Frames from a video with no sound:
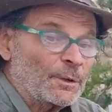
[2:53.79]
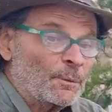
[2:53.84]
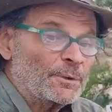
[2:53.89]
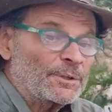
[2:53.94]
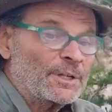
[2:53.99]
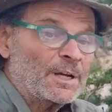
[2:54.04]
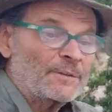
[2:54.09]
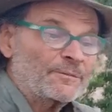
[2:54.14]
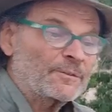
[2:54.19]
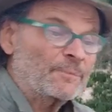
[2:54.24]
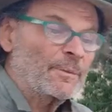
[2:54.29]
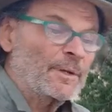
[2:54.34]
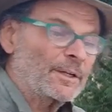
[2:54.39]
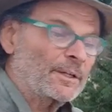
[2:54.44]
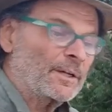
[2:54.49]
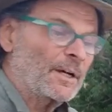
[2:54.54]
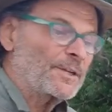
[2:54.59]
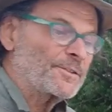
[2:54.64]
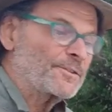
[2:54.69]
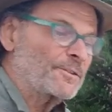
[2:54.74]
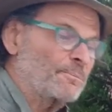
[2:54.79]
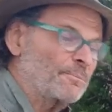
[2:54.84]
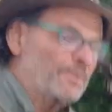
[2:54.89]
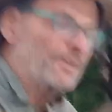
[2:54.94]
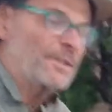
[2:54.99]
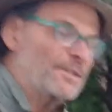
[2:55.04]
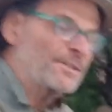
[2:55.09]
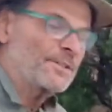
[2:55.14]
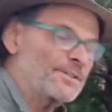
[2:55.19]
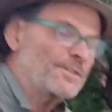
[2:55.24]
I wouldn't have to make custom
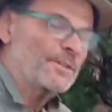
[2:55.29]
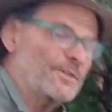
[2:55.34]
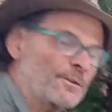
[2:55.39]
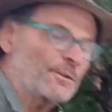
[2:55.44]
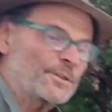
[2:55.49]
pieces here.